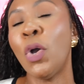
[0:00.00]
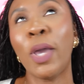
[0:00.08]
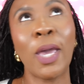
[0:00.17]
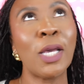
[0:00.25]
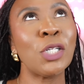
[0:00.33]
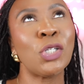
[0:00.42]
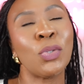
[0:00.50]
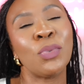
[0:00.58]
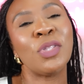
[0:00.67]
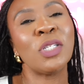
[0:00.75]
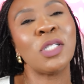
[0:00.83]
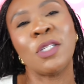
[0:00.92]
Okay, so
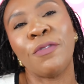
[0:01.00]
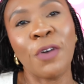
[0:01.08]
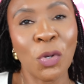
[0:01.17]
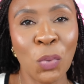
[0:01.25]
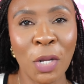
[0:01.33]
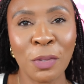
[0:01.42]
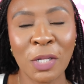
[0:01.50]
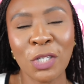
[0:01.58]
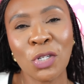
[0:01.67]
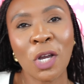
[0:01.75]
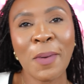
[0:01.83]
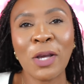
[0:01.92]
this is a fun one.
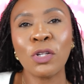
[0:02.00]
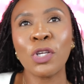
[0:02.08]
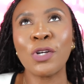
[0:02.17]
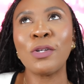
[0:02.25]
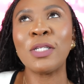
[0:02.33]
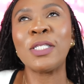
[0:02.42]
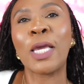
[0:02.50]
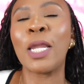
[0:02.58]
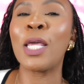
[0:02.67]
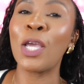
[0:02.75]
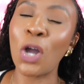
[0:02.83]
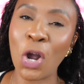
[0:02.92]
Let's talk about your
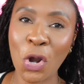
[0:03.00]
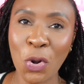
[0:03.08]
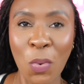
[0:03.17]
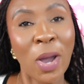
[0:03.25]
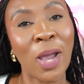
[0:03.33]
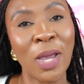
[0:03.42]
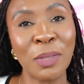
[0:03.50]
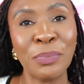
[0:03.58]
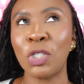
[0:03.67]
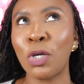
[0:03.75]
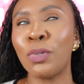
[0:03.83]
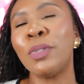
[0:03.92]
dating ROI.
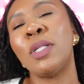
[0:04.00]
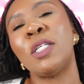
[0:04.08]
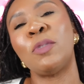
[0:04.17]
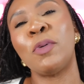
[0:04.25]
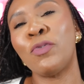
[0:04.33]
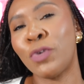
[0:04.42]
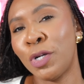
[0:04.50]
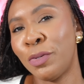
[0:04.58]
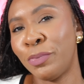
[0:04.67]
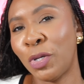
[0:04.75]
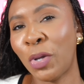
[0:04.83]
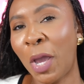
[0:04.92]
So let's be real,
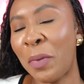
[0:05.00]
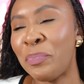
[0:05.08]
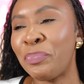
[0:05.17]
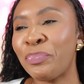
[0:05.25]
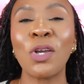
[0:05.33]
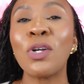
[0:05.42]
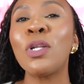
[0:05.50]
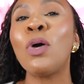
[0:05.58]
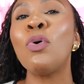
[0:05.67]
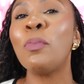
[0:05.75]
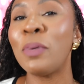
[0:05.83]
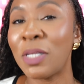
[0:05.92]
okay? Your
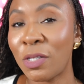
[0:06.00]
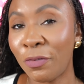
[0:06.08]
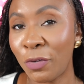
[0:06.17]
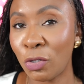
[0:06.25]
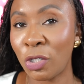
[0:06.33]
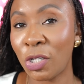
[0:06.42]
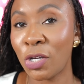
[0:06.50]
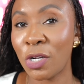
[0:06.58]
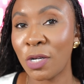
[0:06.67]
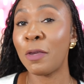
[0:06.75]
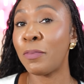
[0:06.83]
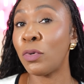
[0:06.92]
glow up is a filter.
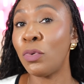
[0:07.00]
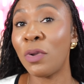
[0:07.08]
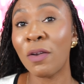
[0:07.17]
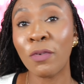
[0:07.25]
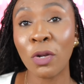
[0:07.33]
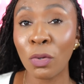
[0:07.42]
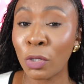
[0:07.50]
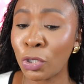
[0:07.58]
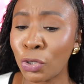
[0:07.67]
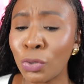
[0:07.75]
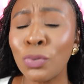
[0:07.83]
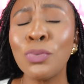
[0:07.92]
People who never
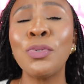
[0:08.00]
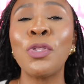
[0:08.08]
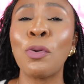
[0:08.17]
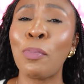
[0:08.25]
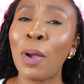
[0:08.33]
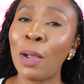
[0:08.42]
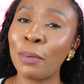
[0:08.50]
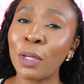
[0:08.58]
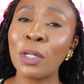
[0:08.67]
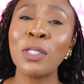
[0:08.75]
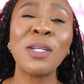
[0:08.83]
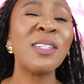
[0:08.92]
noticed you, they're probably
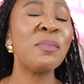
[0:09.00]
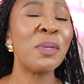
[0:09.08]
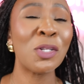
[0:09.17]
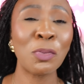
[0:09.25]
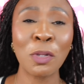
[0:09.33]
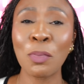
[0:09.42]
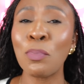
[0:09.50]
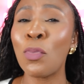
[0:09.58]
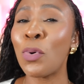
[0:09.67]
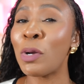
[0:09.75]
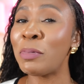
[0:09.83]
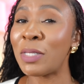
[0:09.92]
gonna start to be a little bit
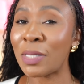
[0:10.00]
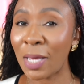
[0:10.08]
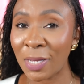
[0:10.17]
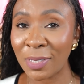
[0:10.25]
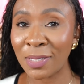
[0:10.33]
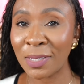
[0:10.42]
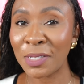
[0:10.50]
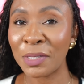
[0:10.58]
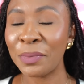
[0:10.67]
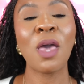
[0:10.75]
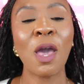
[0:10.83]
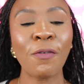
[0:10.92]
more obsessed.
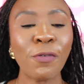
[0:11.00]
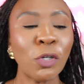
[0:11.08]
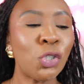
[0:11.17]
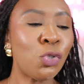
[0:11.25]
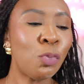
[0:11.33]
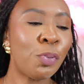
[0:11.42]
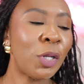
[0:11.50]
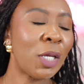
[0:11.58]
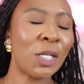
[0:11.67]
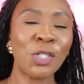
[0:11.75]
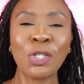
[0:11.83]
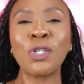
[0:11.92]
The efforts you put
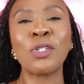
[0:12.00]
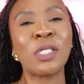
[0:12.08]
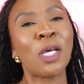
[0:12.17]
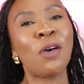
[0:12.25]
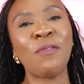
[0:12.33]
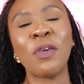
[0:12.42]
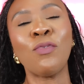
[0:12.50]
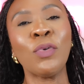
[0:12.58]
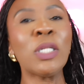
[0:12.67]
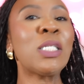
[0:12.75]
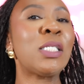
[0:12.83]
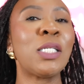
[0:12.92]
into yourself, it
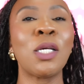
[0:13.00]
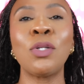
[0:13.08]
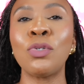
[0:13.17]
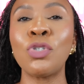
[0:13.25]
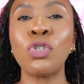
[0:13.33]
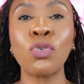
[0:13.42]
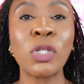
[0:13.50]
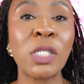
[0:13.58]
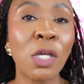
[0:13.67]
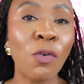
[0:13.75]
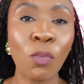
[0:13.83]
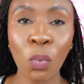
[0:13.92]
really signals your
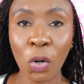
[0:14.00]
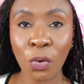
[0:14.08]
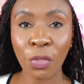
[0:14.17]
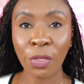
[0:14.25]
self-worth.